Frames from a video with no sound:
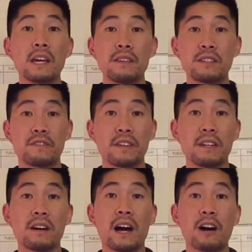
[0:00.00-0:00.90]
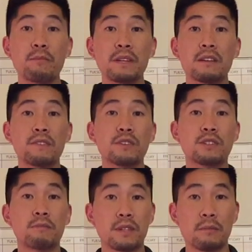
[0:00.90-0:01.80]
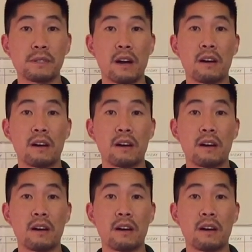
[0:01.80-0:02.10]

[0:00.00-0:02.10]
In this video, I'll be giving you some tips